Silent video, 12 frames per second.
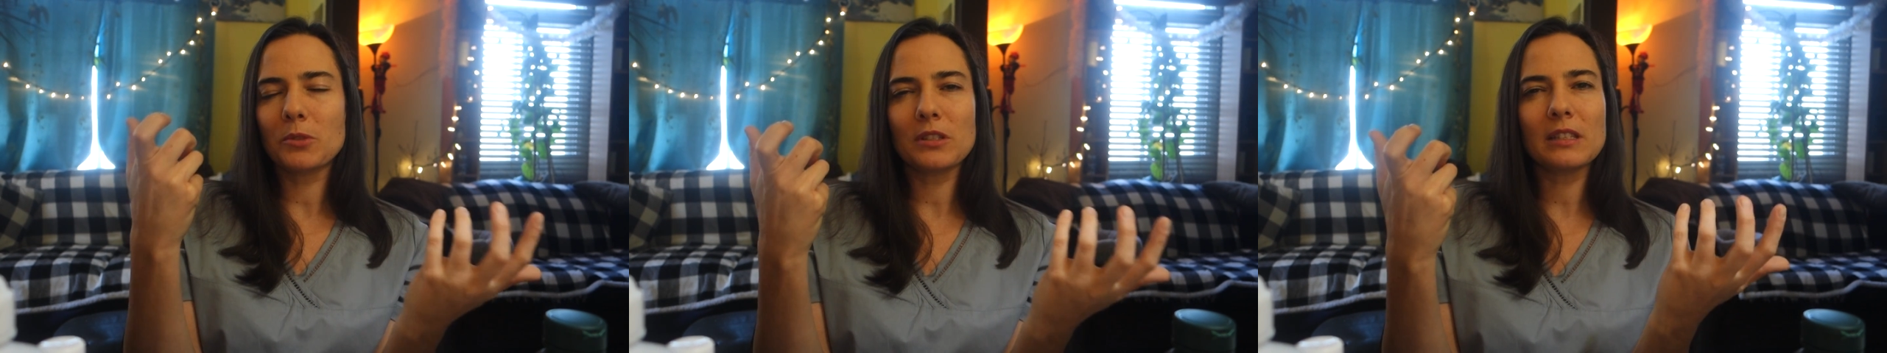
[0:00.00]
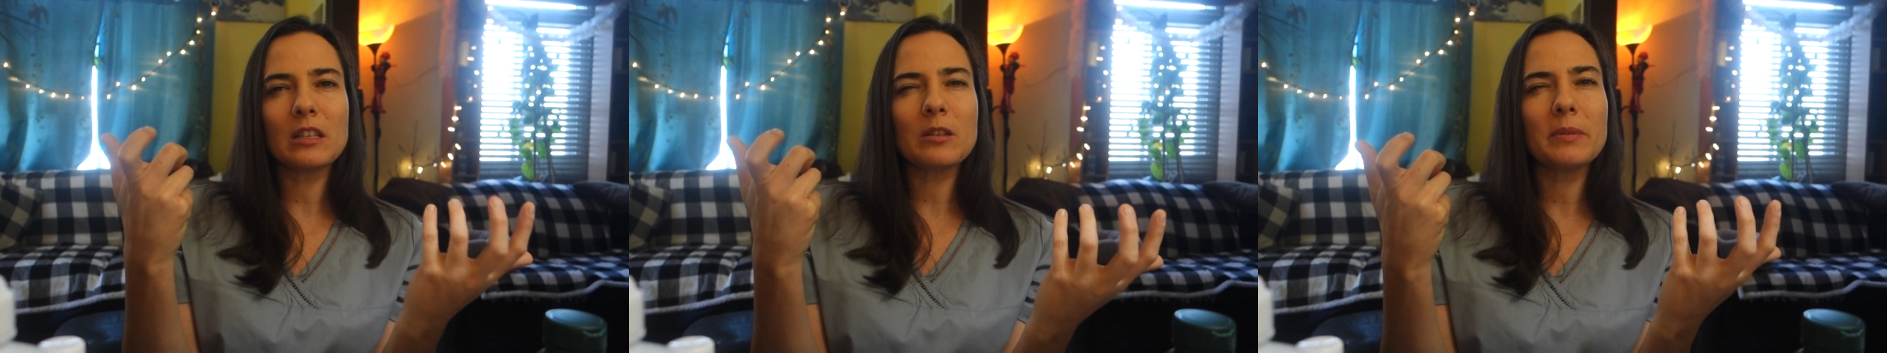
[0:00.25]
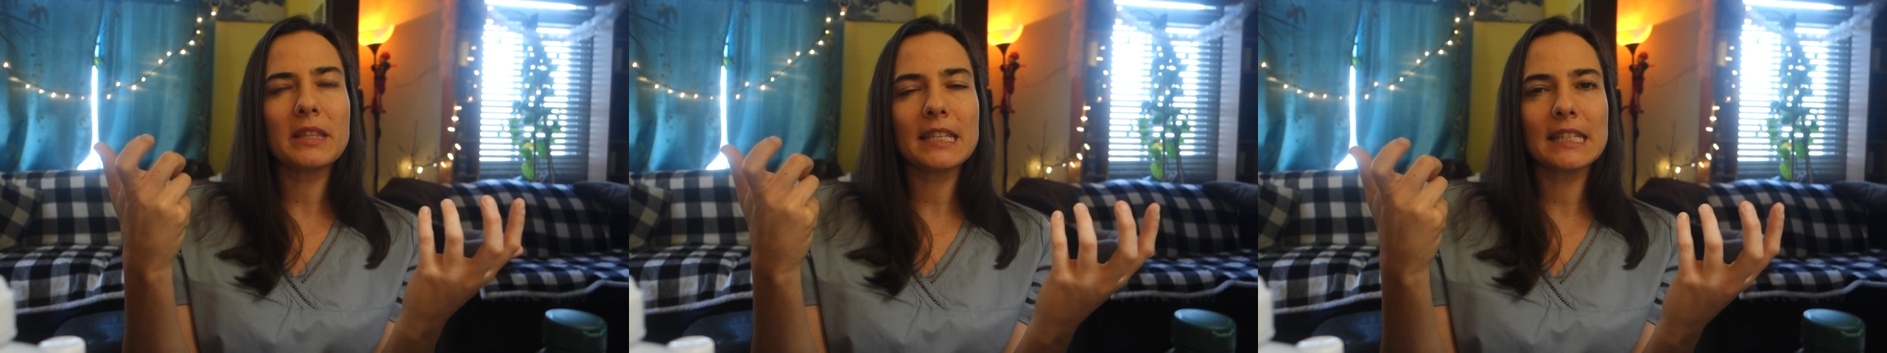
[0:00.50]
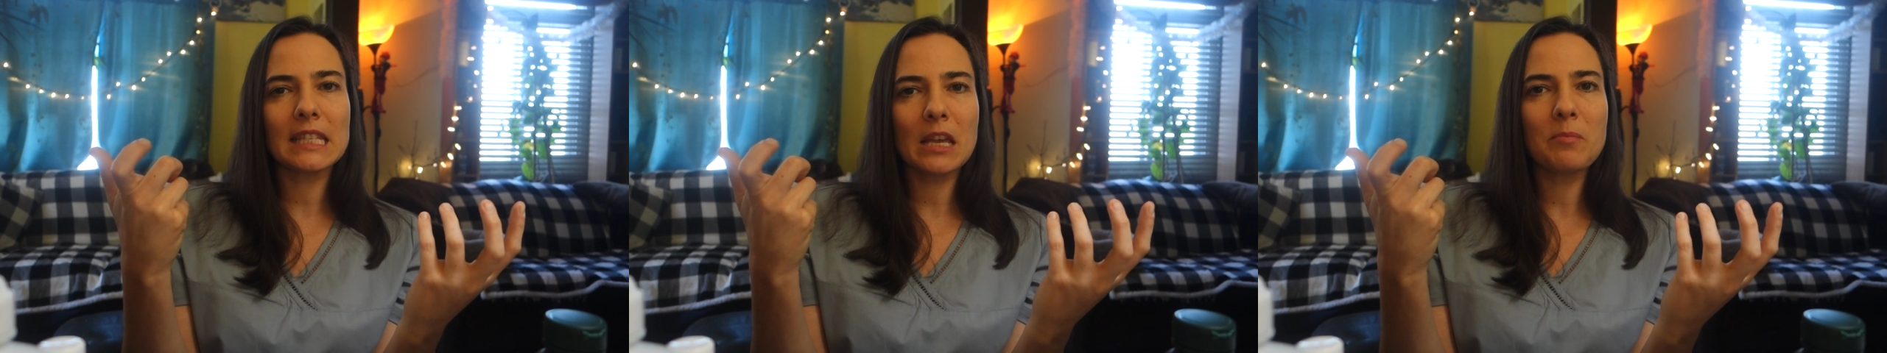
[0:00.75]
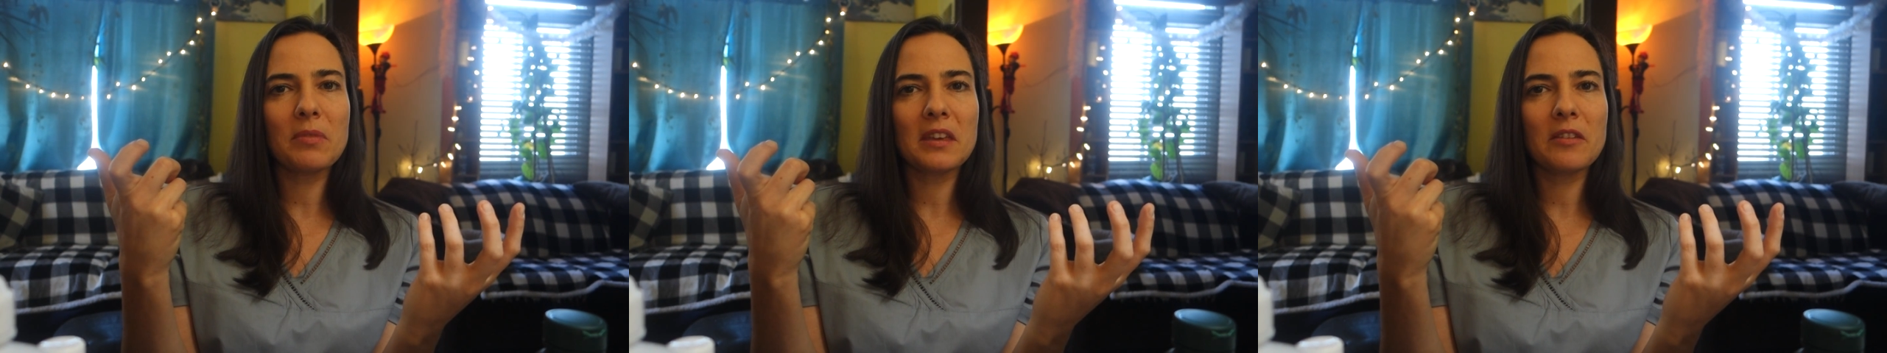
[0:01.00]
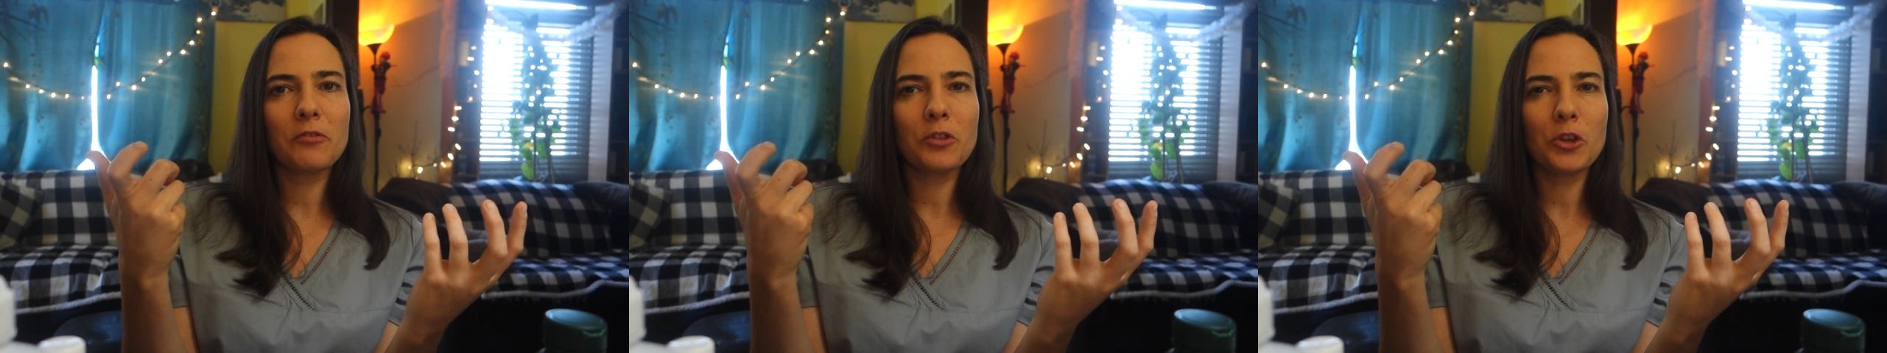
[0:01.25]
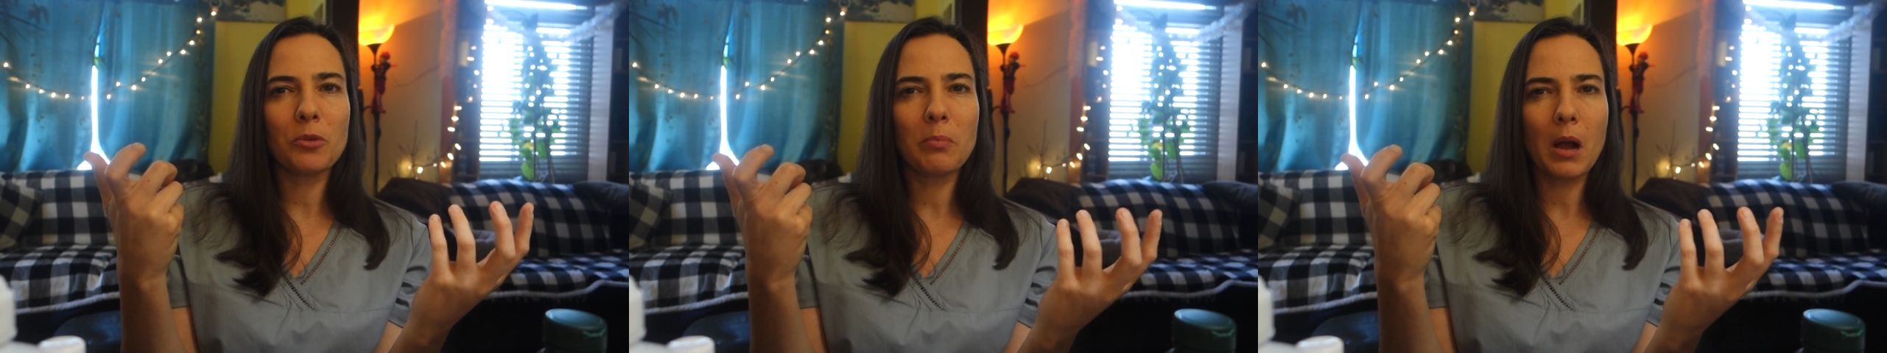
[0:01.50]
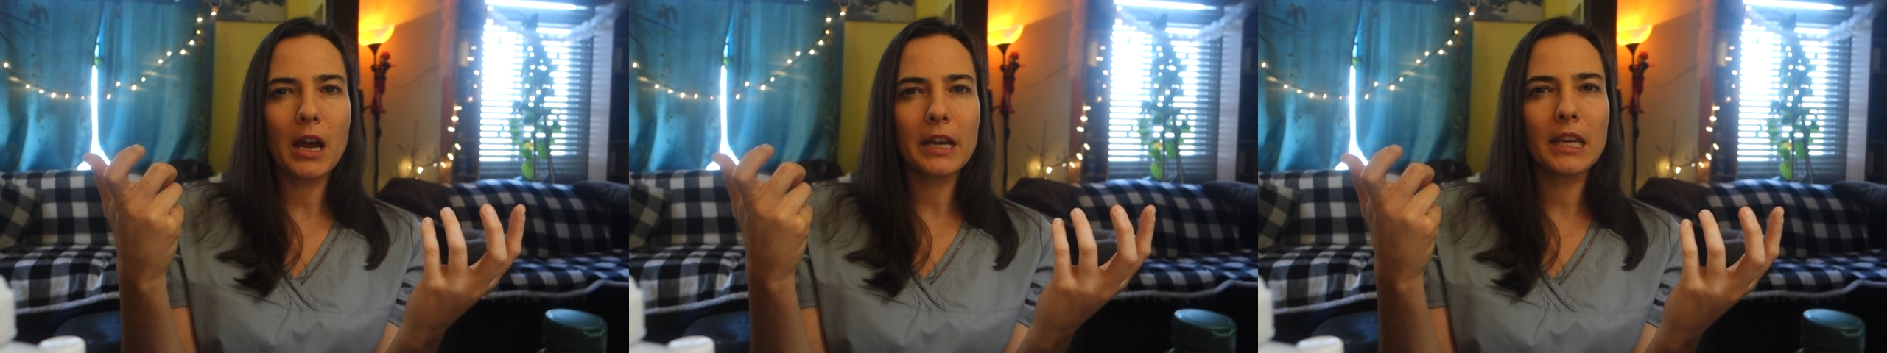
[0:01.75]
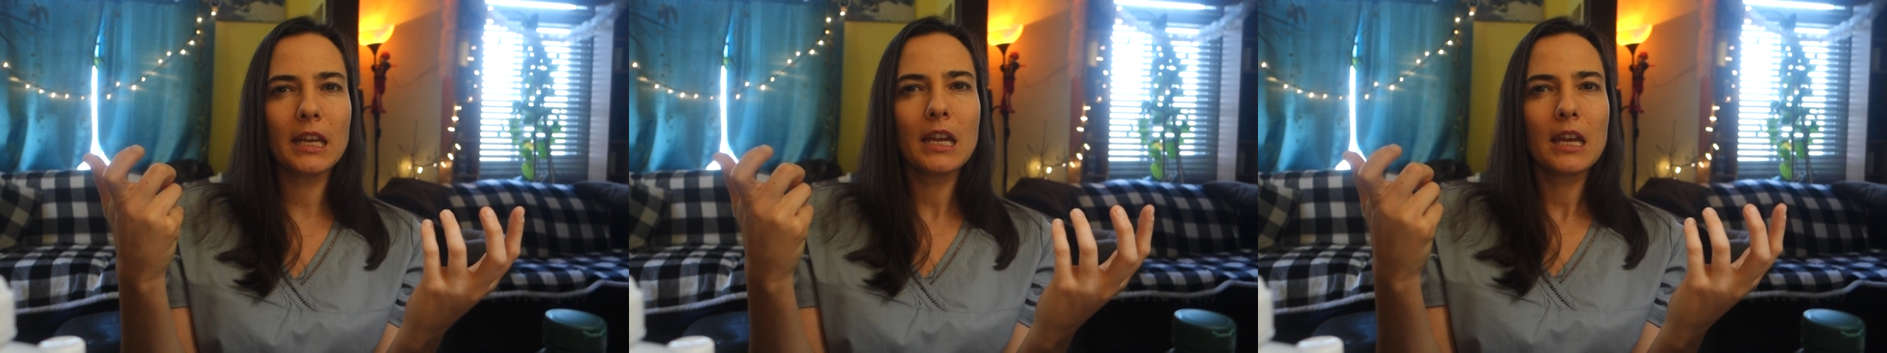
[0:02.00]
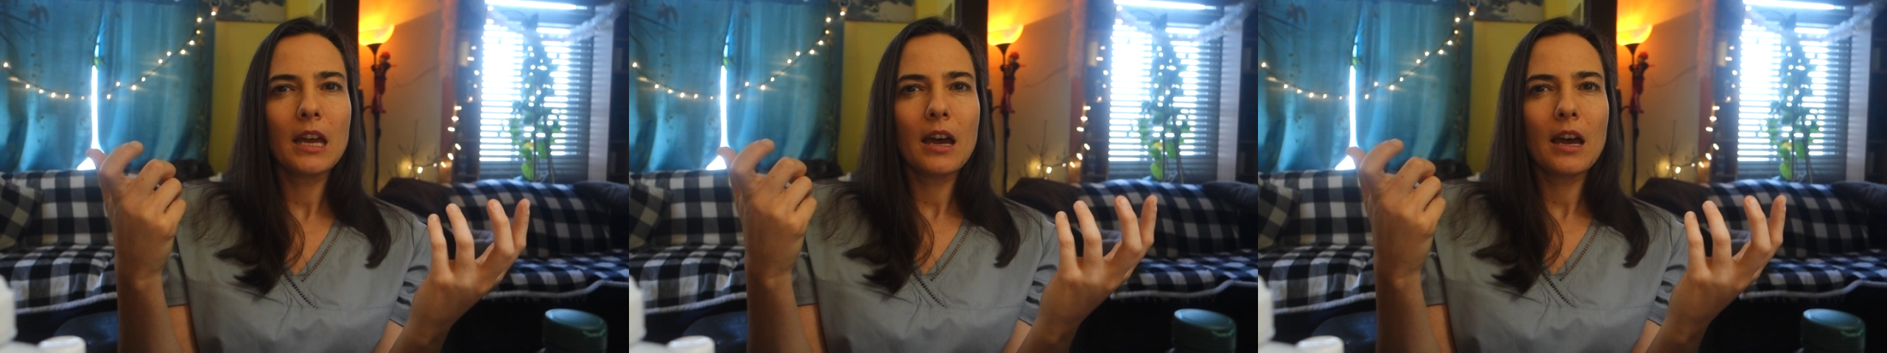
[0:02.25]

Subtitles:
So it's a little bit the same thing for your body.